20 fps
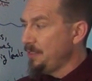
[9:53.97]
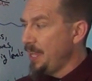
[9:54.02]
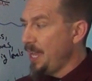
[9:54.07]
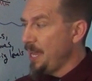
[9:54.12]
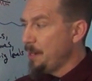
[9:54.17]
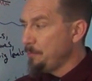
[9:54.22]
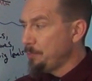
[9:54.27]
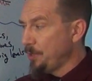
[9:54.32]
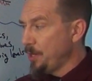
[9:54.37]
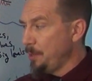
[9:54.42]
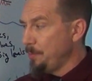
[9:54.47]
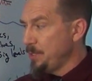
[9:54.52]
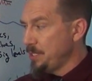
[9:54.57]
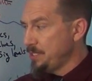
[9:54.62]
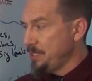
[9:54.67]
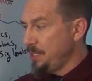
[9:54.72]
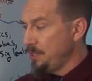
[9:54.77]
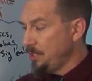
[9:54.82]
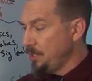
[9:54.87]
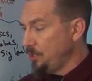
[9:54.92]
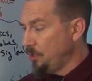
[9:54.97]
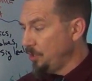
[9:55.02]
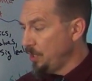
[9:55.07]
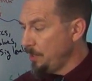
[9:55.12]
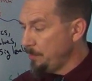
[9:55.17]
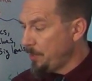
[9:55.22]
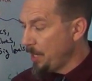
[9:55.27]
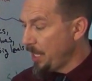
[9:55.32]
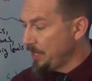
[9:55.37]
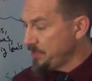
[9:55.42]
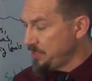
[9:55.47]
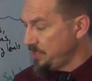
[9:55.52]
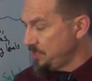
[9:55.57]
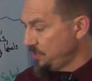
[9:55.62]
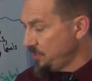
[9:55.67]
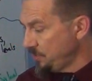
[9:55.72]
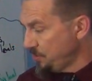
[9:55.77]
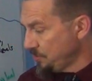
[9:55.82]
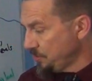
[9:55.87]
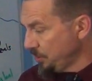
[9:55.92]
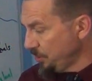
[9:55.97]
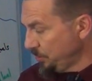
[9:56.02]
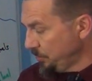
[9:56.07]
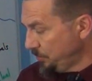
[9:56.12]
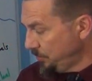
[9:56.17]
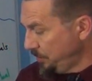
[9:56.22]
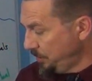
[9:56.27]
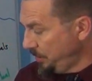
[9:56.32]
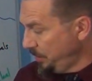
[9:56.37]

that premise that the null hypothesis is true.